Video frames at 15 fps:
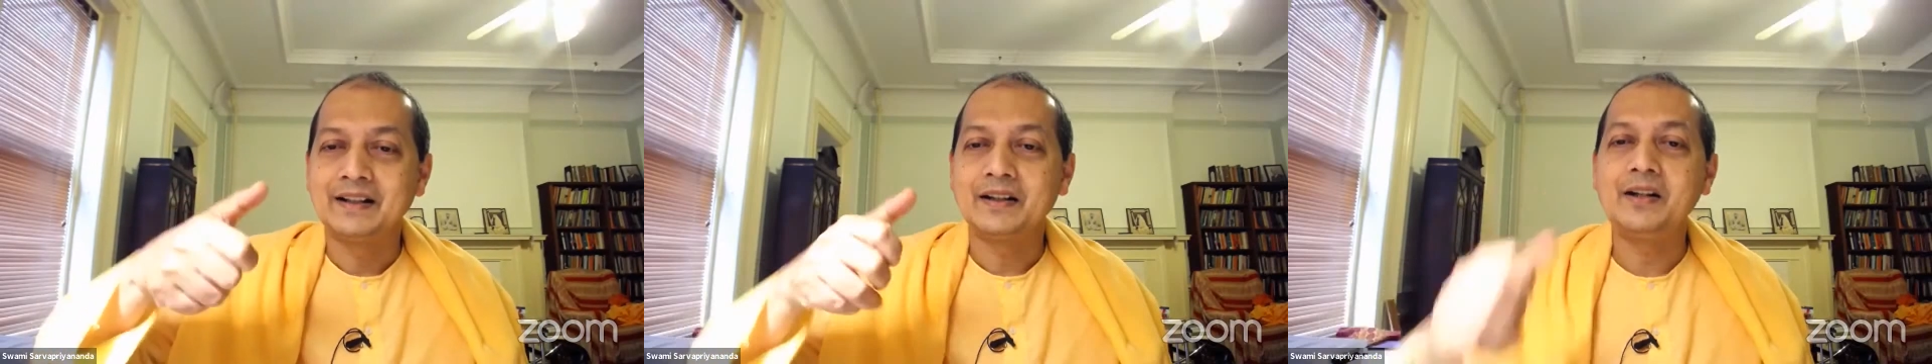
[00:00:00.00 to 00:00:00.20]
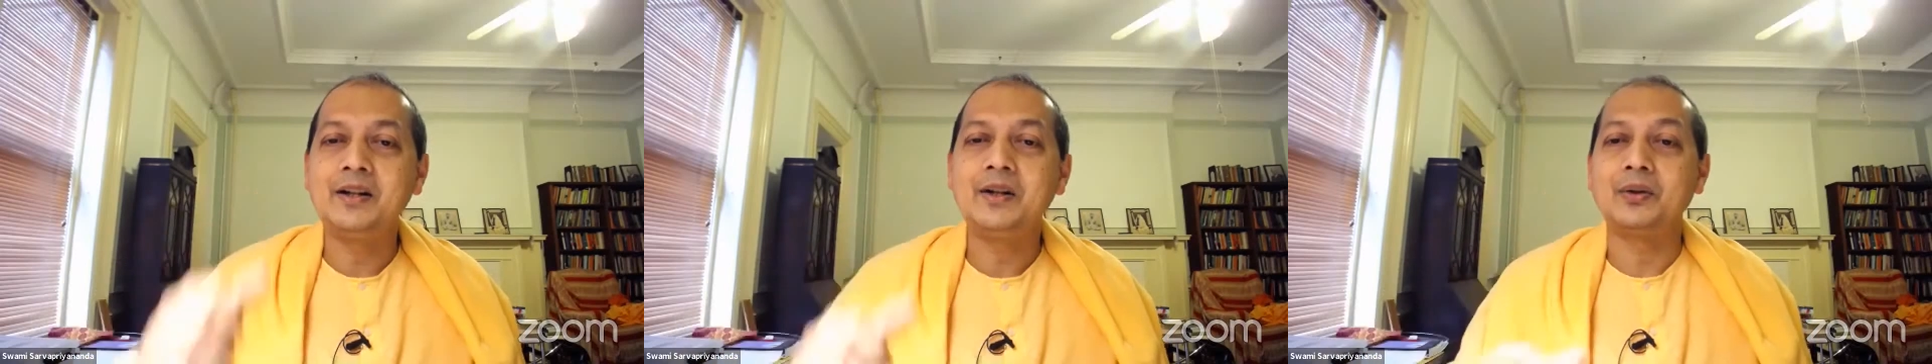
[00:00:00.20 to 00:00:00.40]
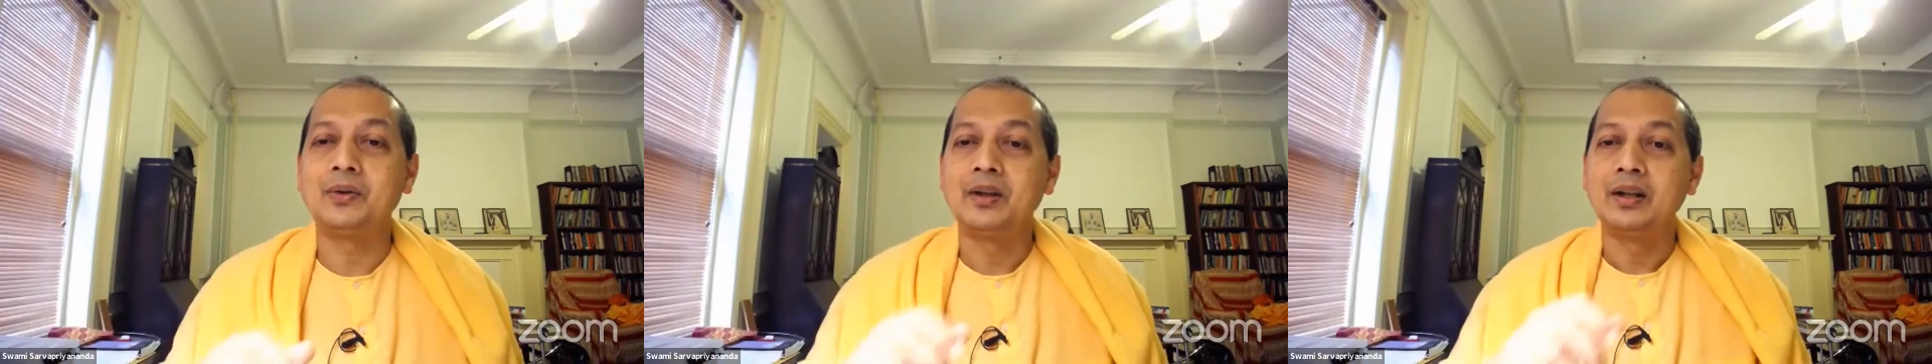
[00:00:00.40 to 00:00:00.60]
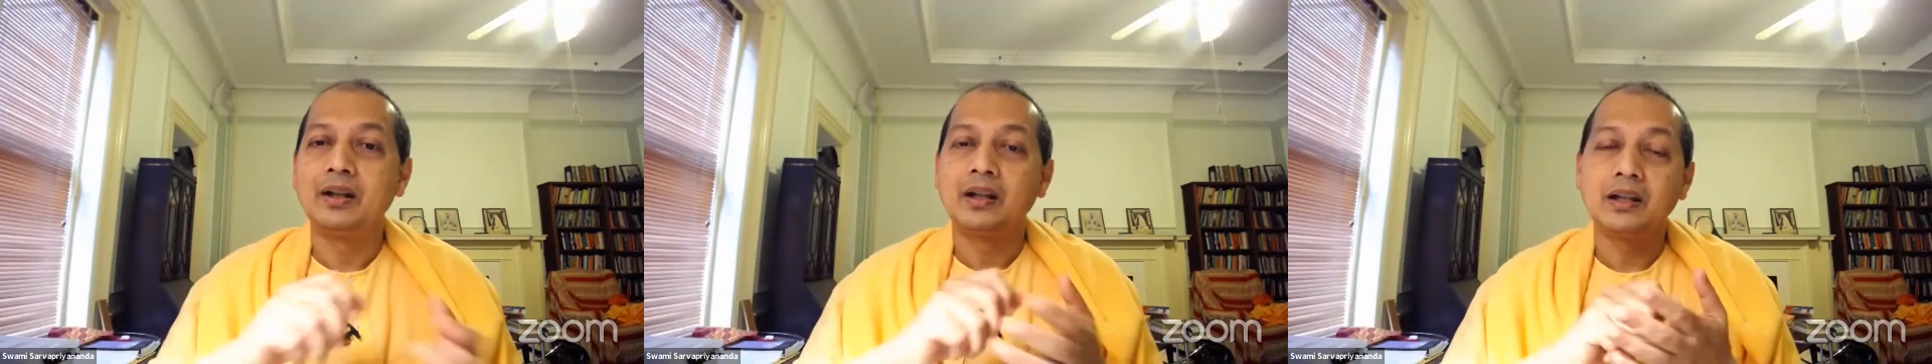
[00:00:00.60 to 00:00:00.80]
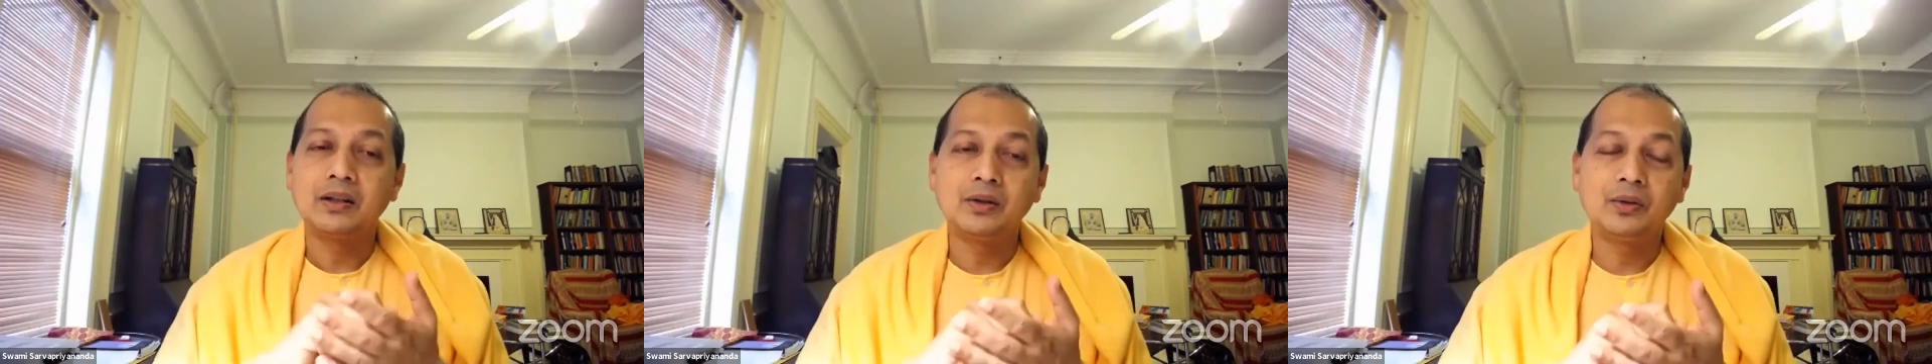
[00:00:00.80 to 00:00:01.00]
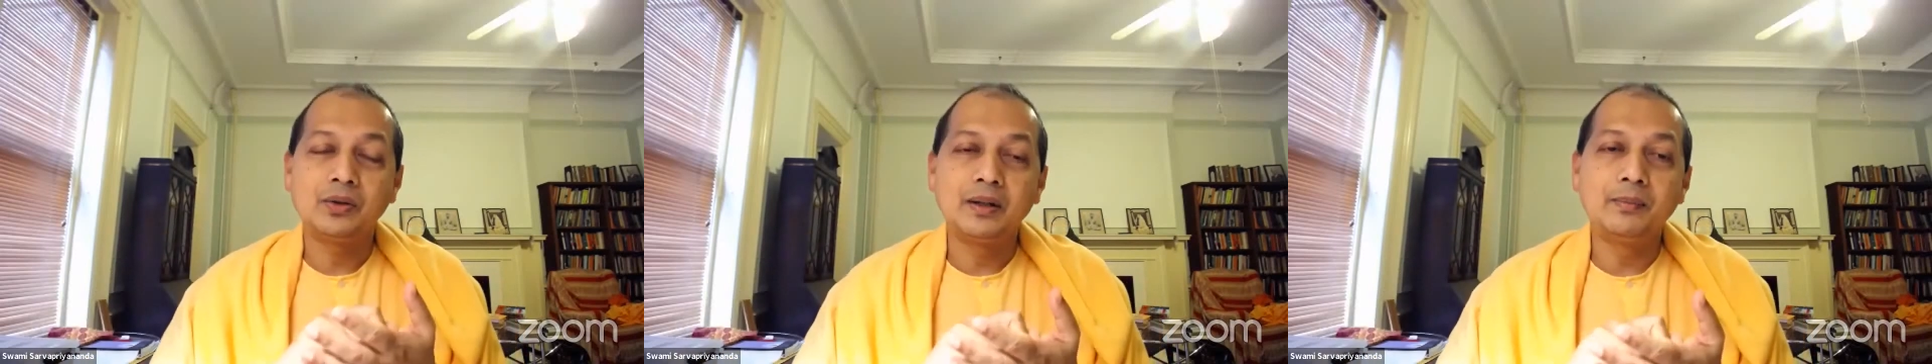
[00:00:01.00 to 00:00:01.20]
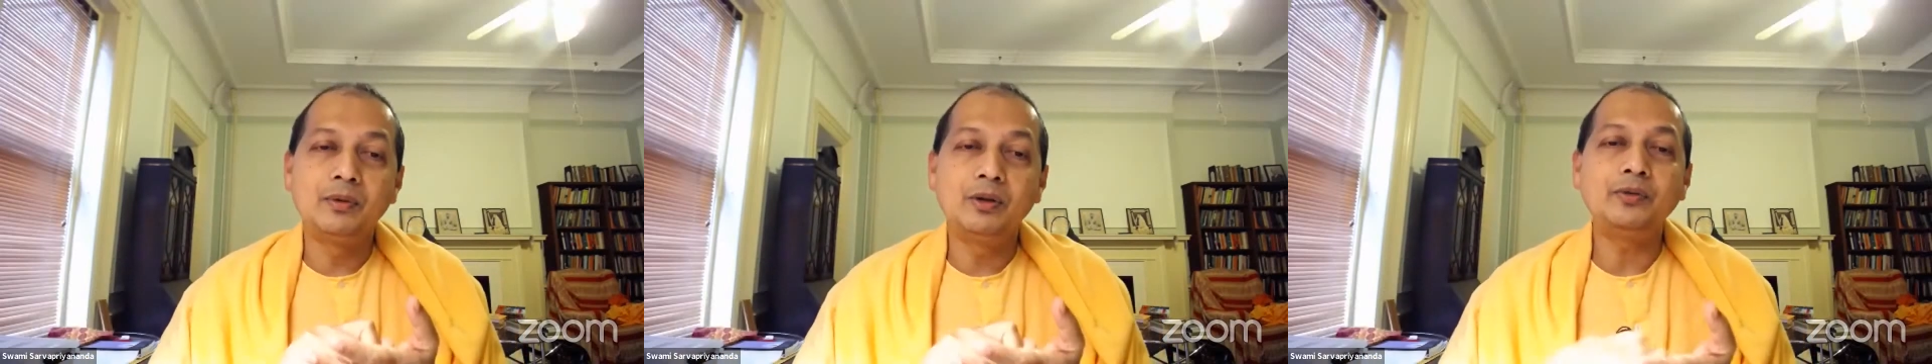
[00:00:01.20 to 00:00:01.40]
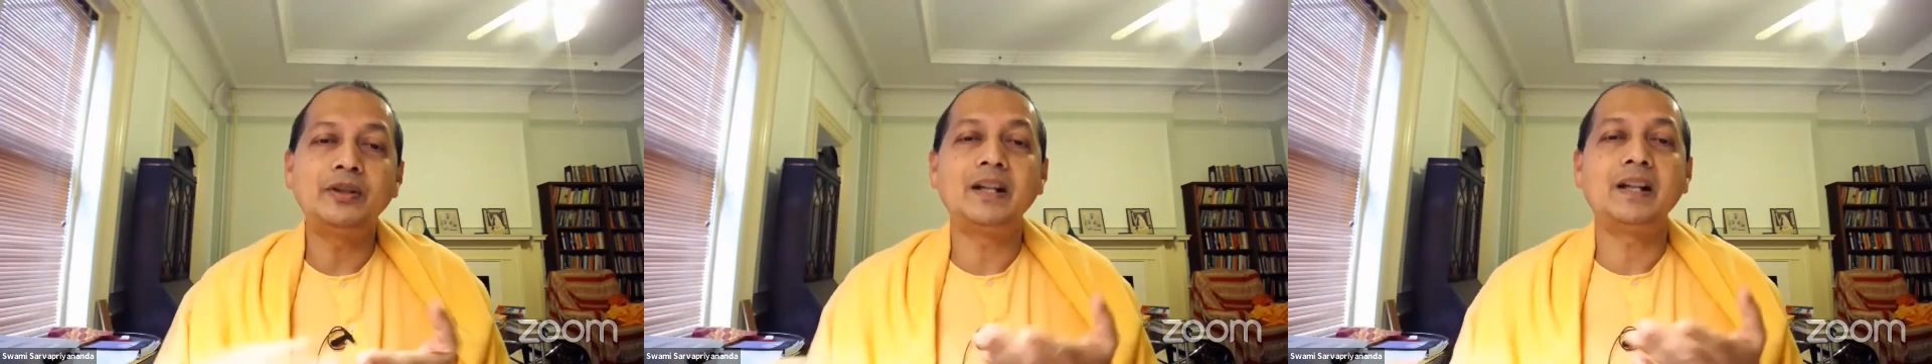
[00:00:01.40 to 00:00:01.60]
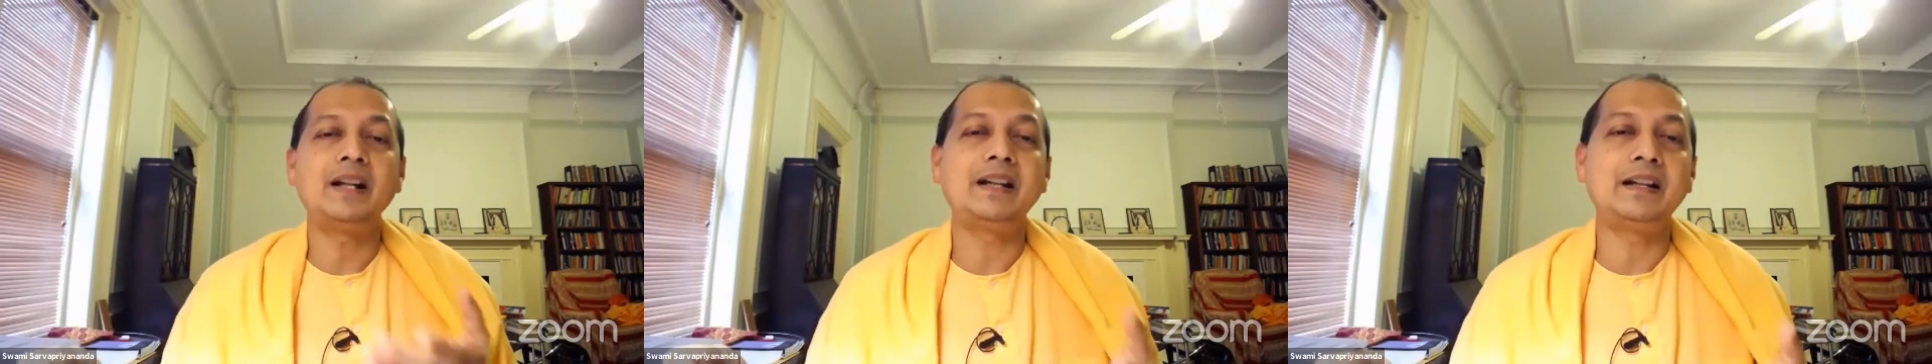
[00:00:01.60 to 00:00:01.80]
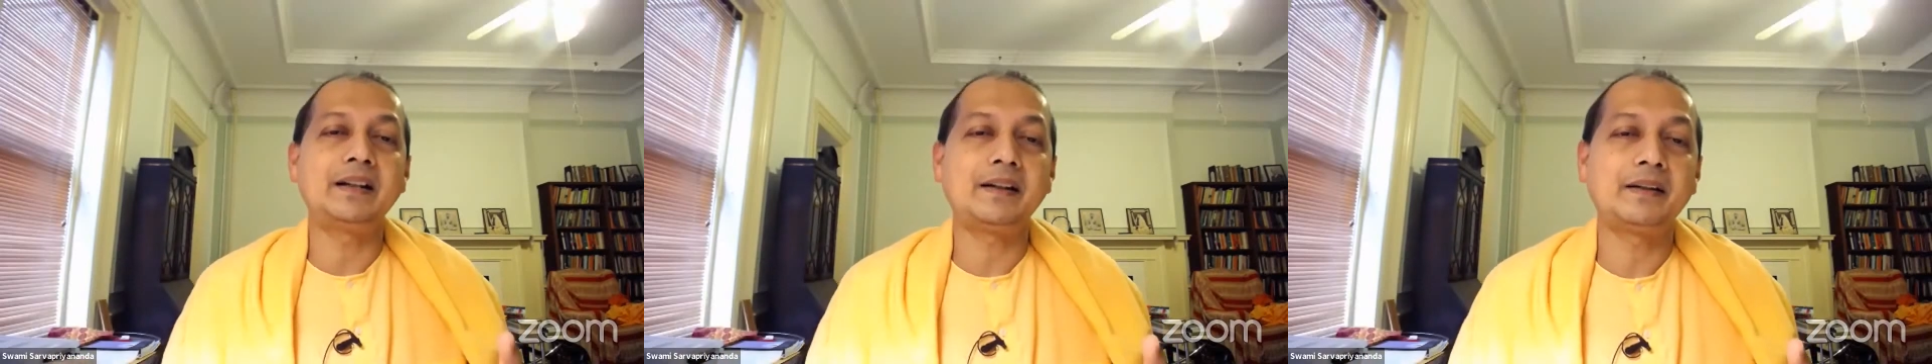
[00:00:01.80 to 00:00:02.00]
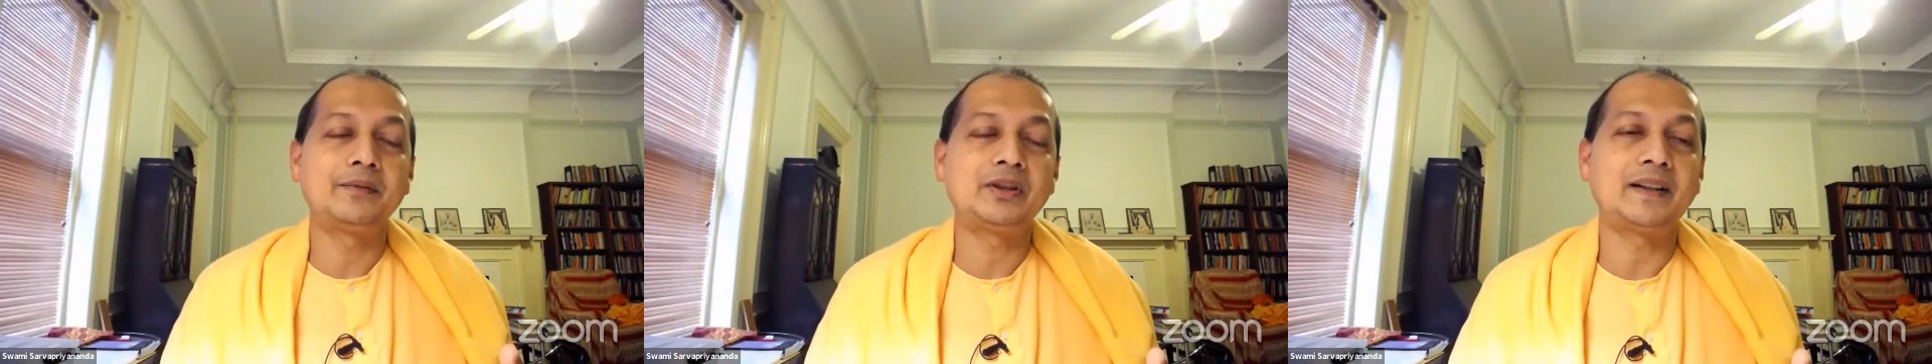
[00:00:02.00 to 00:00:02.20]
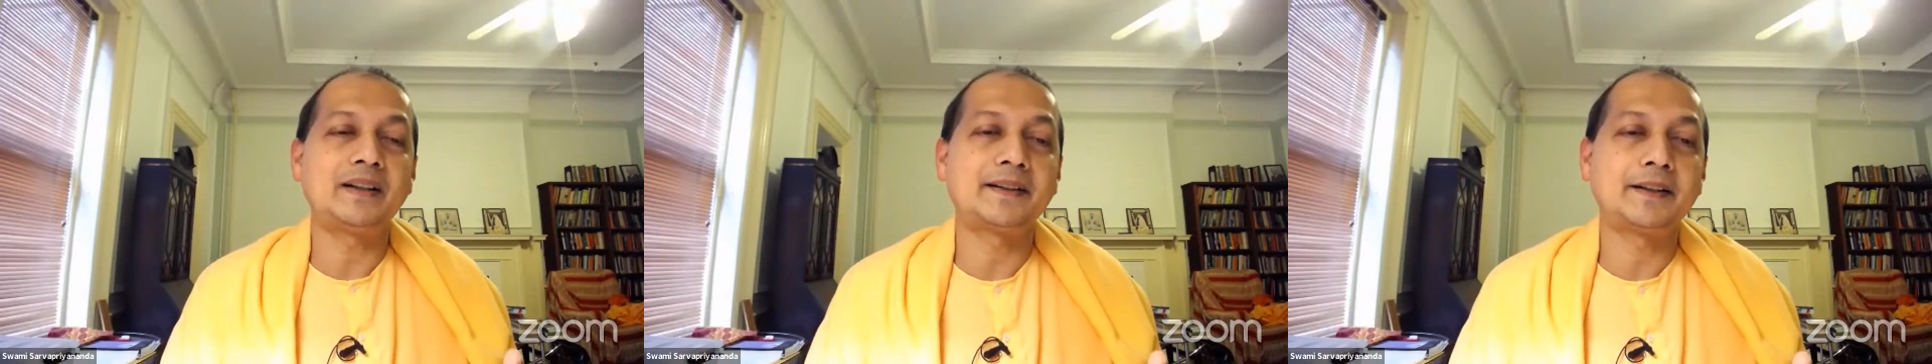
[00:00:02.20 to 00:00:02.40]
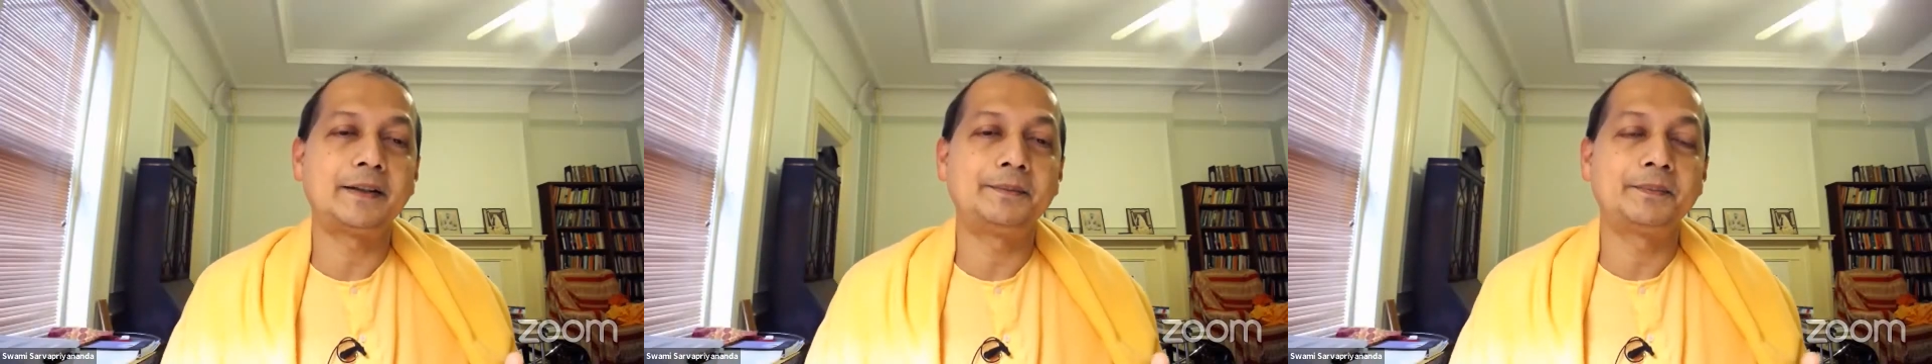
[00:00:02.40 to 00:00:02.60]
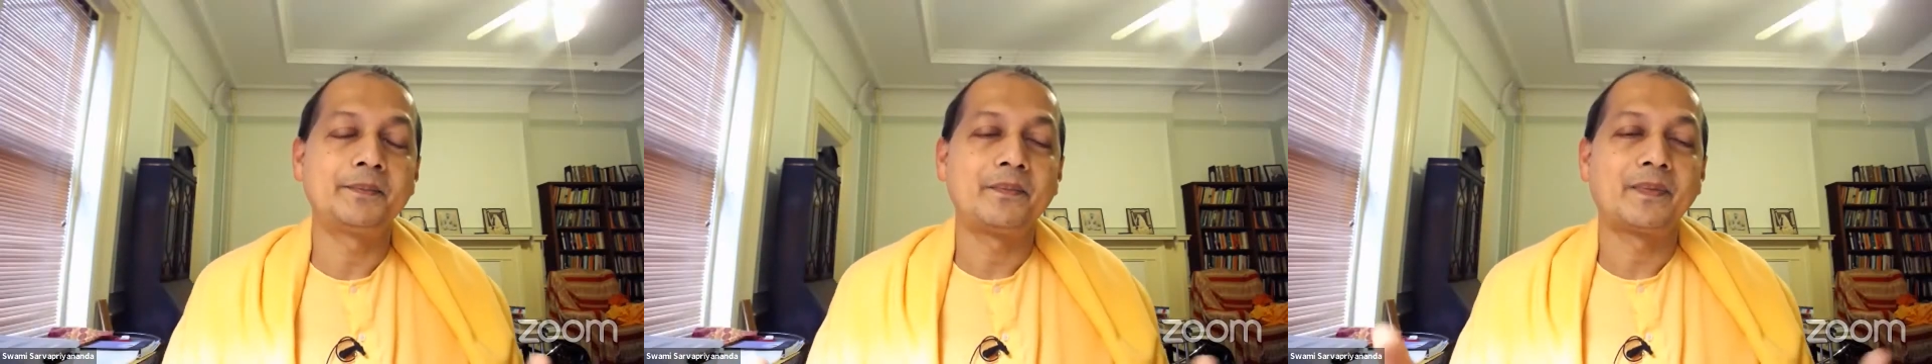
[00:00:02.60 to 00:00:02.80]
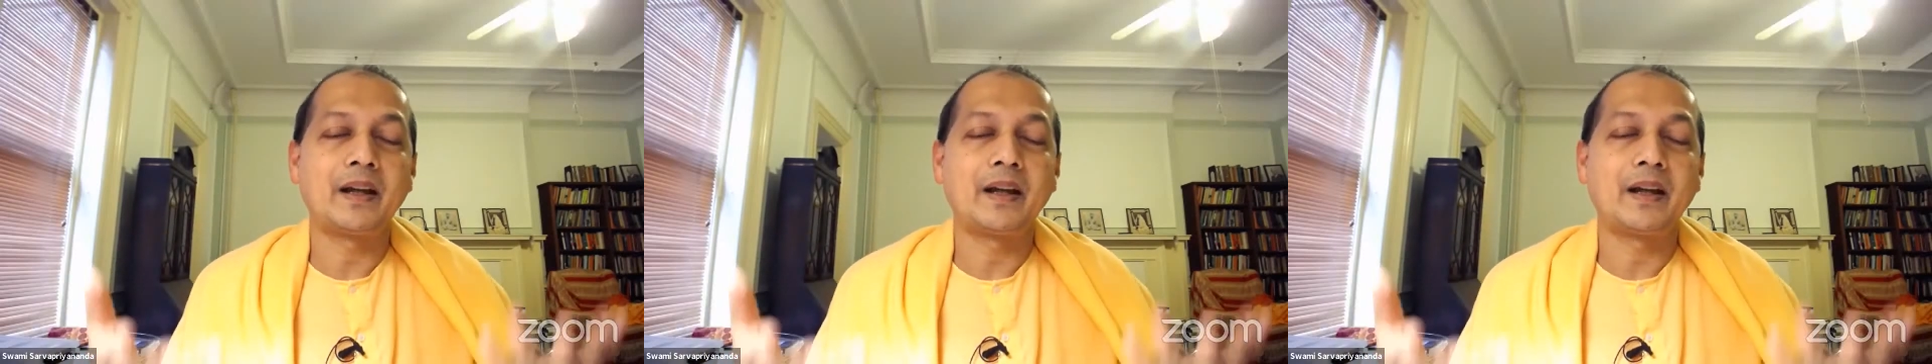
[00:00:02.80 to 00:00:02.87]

No, you remove the layer which has come